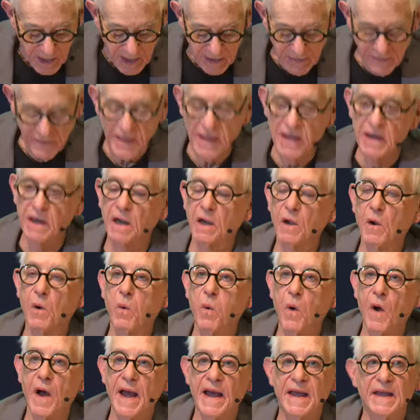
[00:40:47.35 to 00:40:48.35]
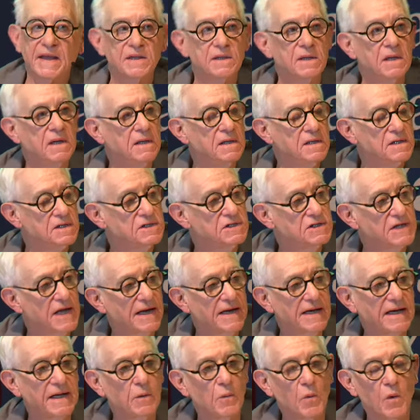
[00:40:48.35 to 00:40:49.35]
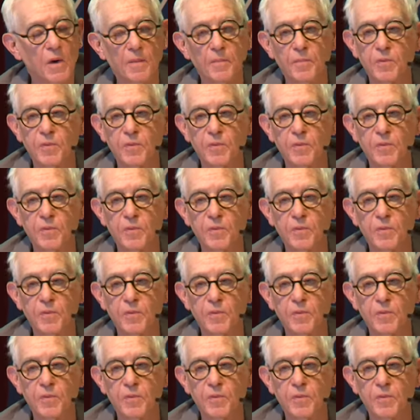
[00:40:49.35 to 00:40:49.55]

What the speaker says: then a quiet setting where